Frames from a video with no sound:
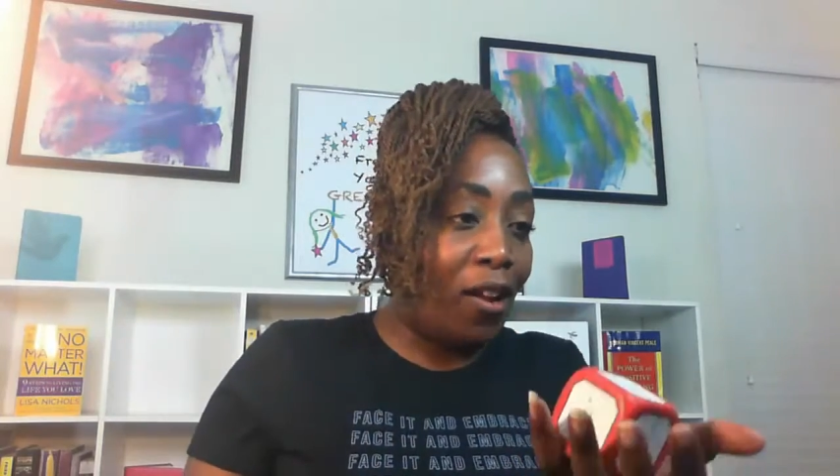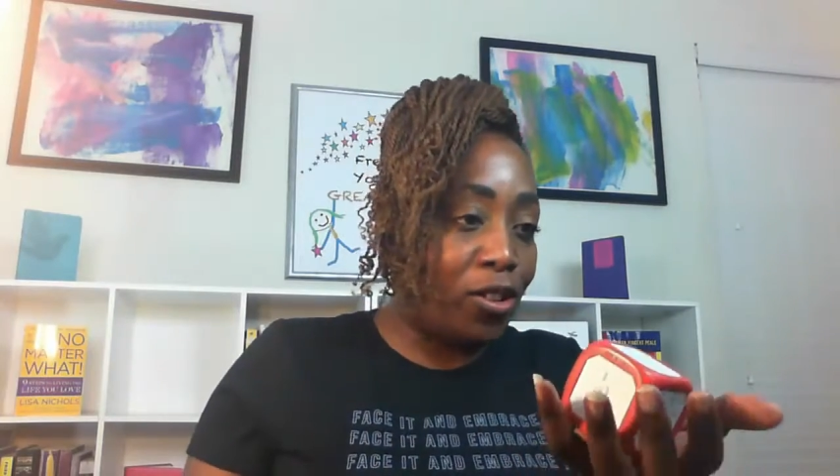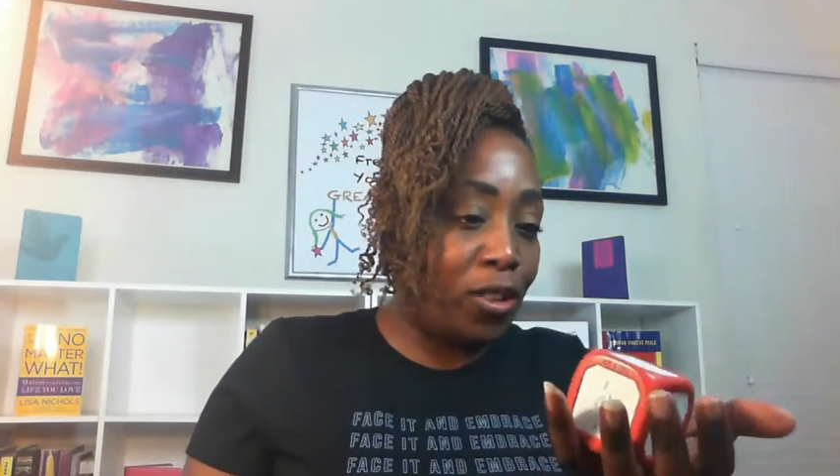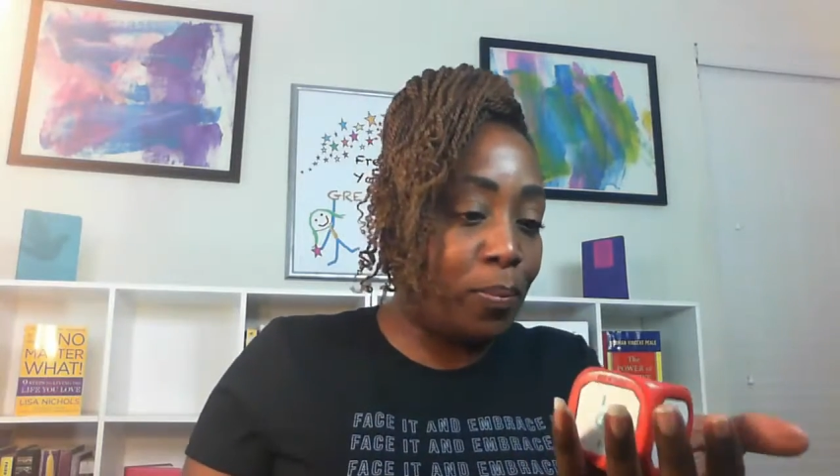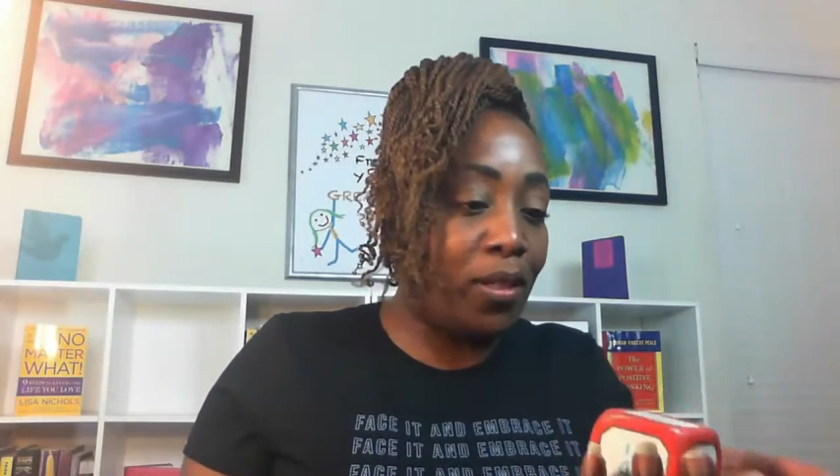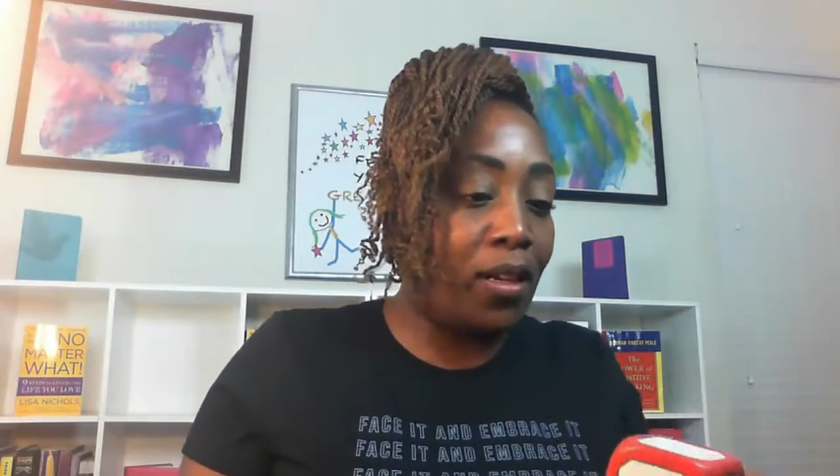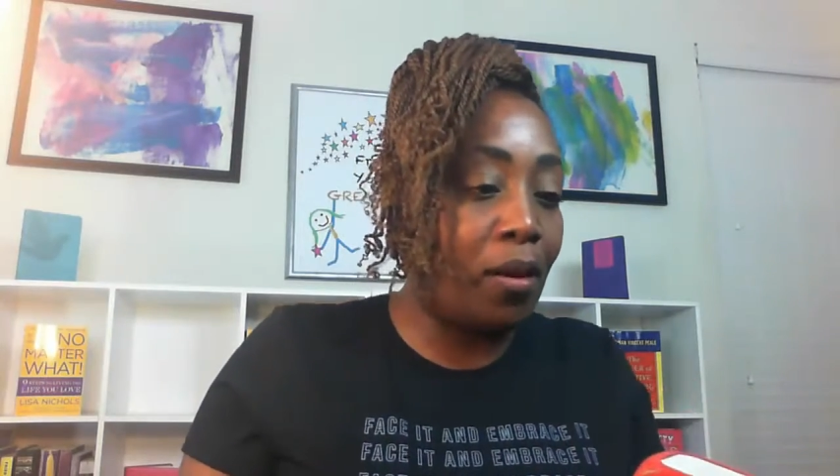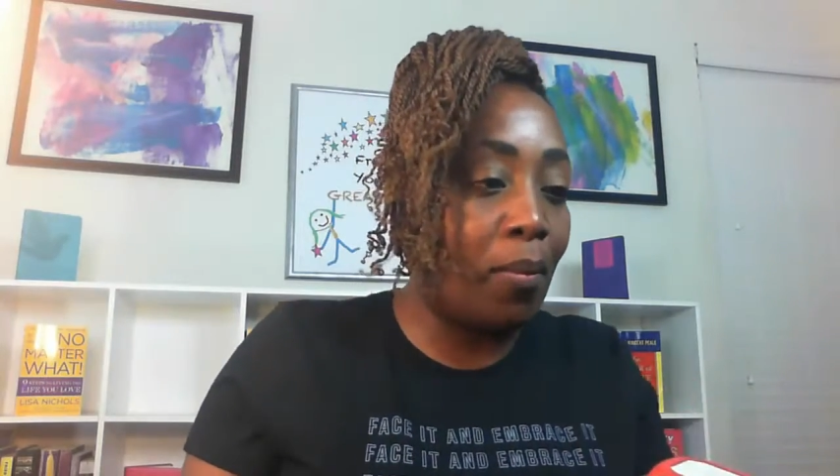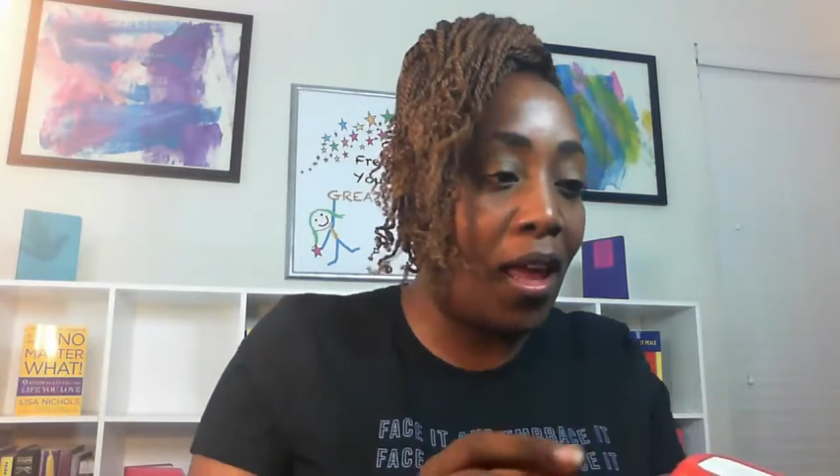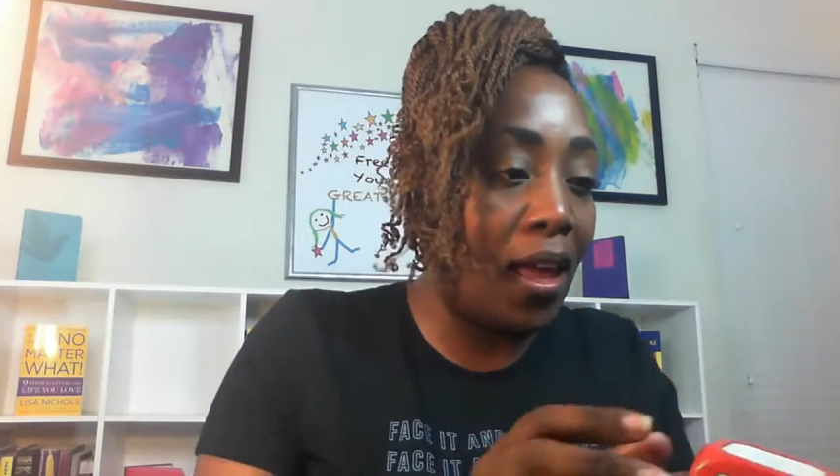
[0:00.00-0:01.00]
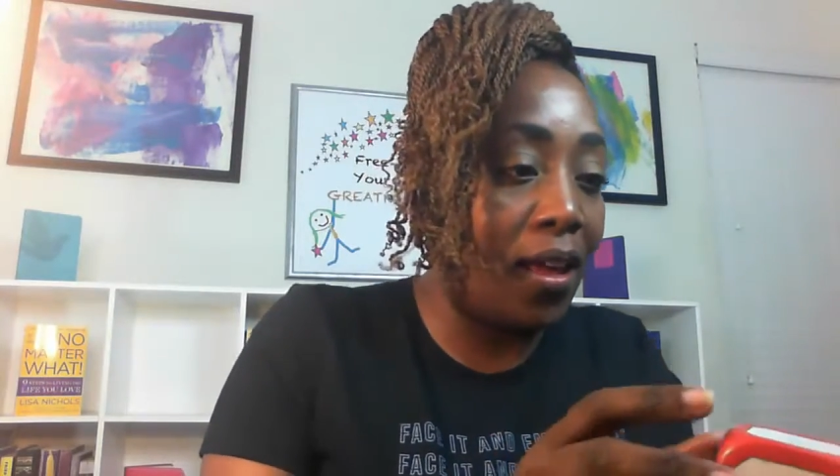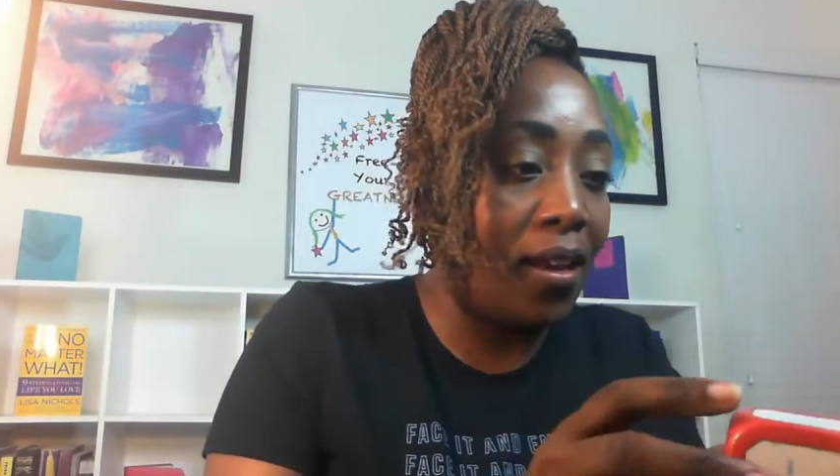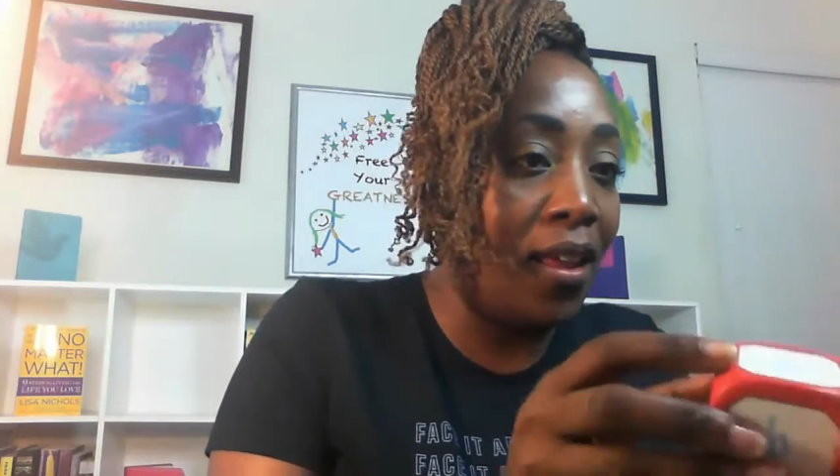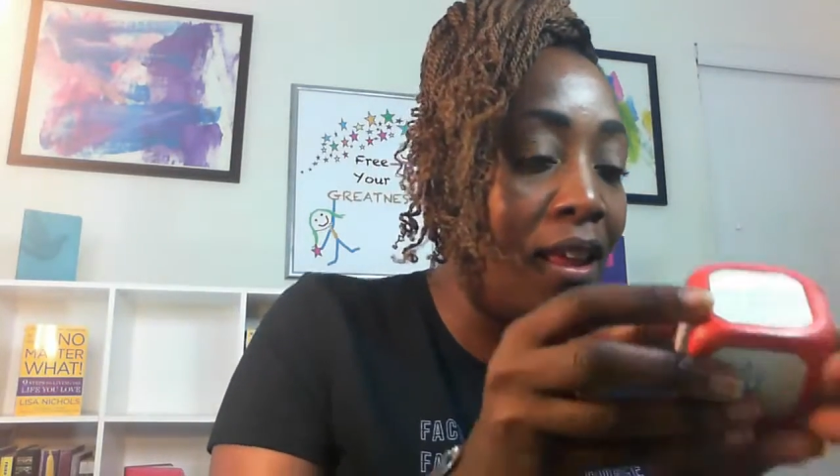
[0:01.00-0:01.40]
I'll just put it in my hand.